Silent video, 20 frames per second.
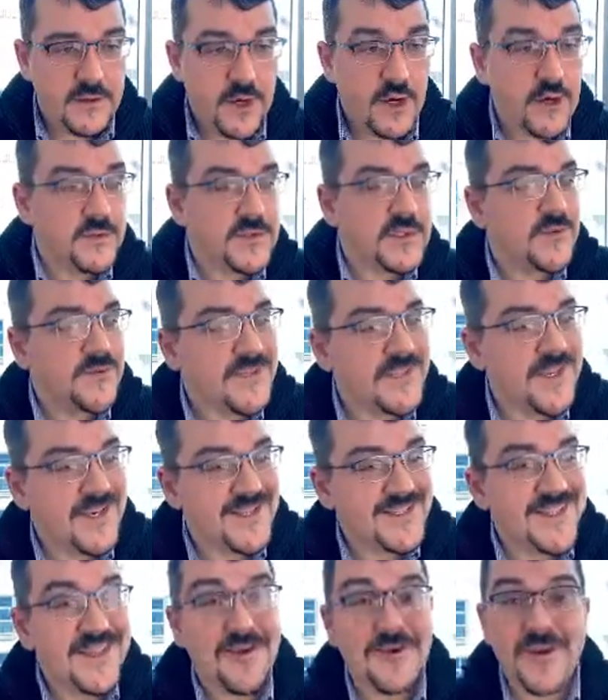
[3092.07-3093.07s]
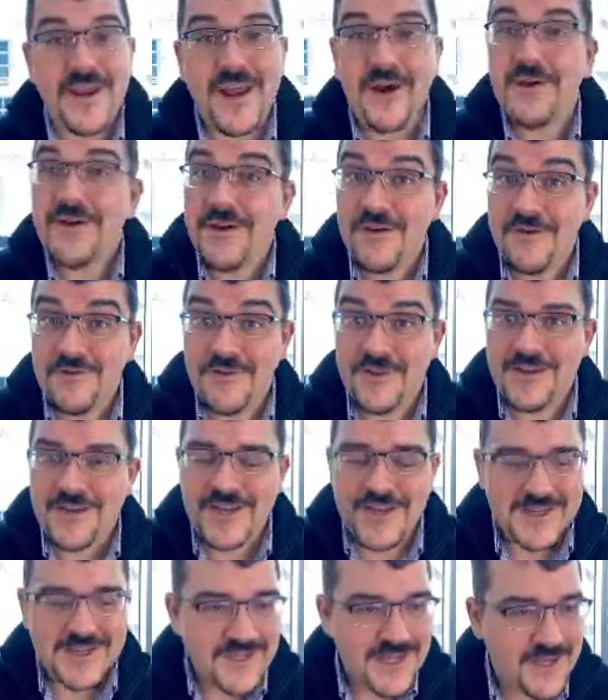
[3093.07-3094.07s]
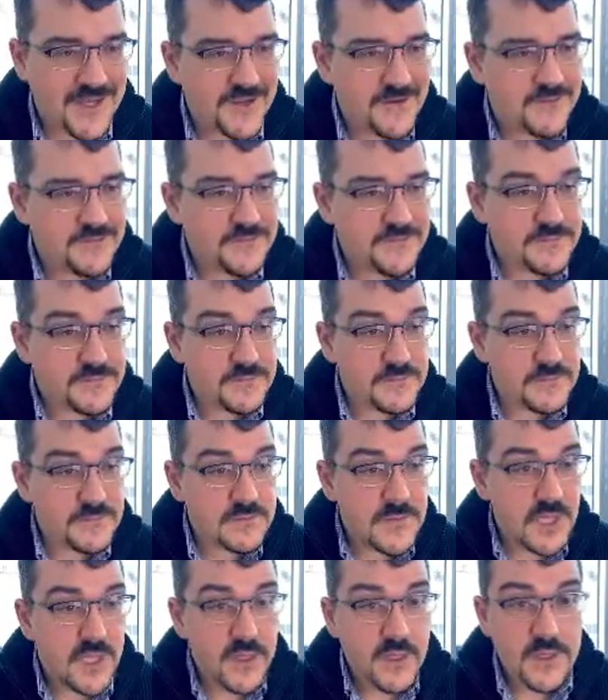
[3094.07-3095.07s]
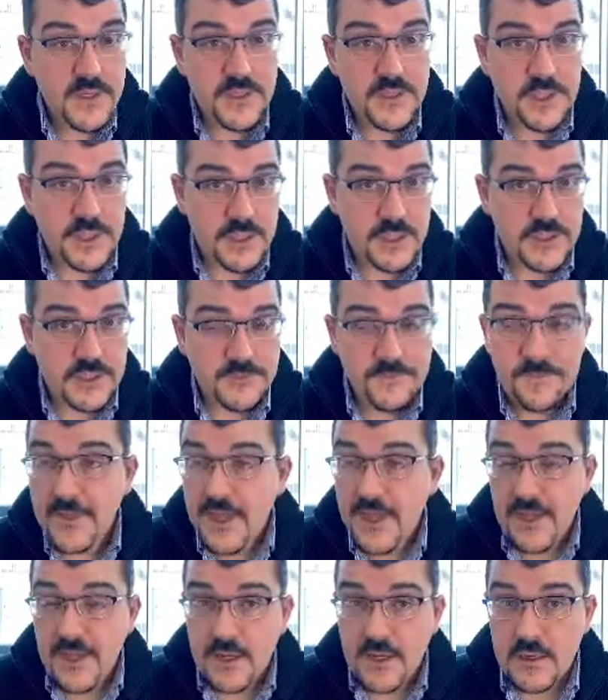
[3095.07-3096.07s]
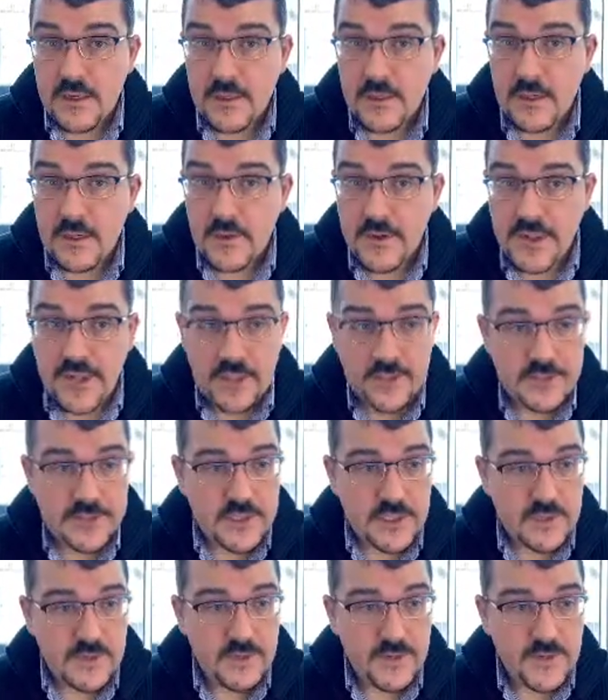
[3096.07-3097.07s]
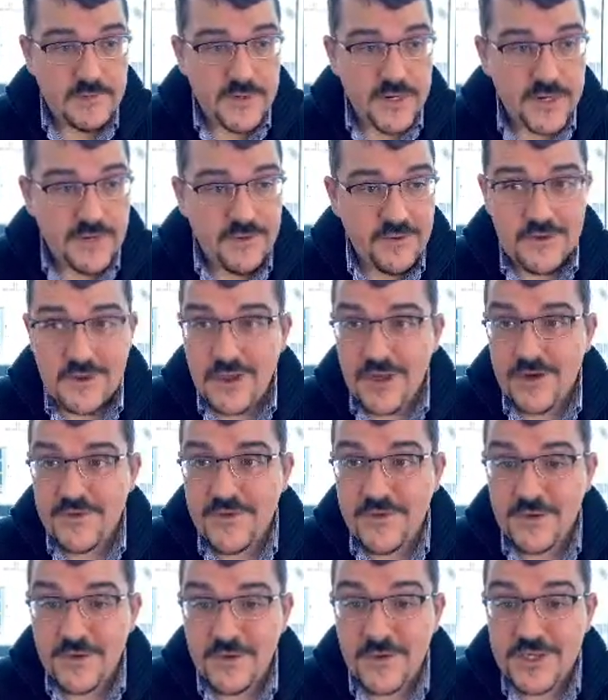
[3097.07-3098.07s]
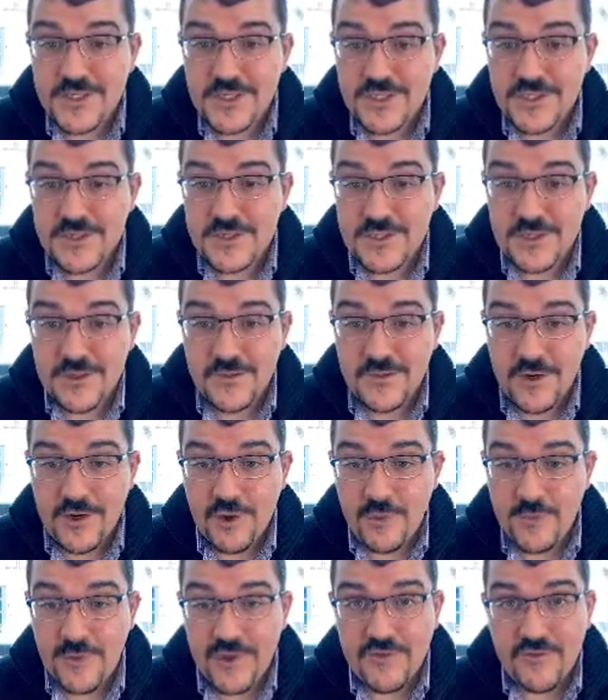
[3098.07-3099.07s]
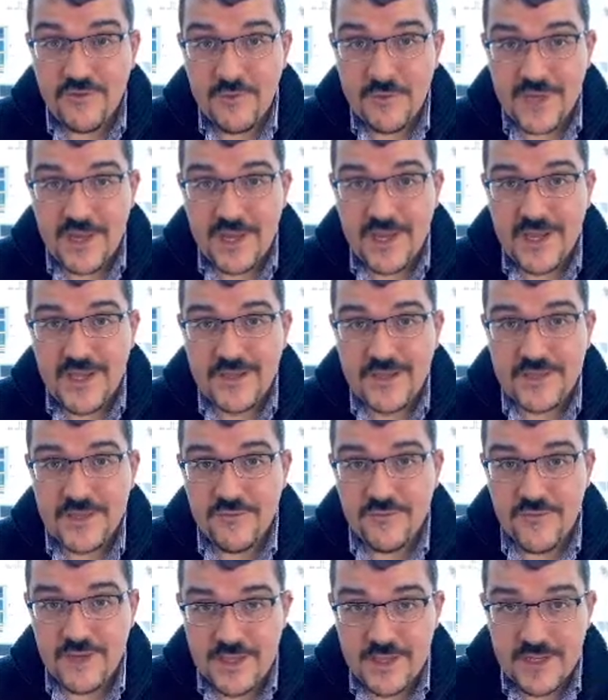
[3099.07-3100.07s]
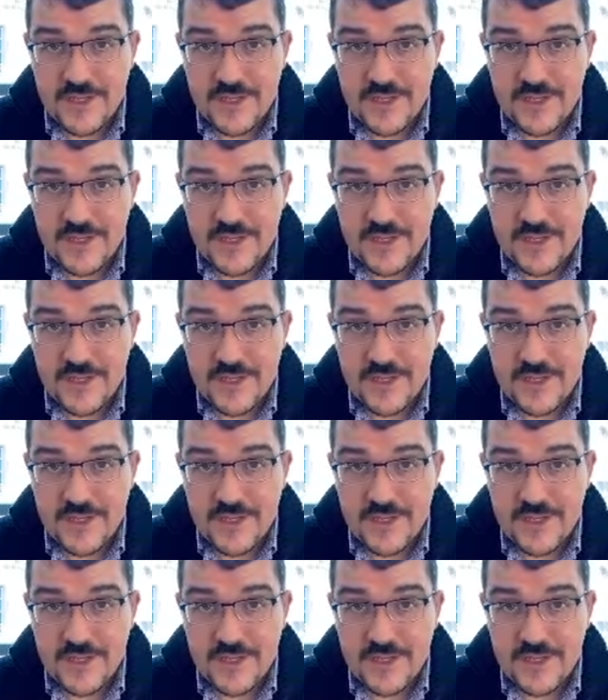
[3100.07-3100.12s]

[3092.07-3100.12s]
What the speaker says: someone said it's there now. Fantastic. Good. Okay, so I'm not hearing a lot of other questions, so I hope everybody has a really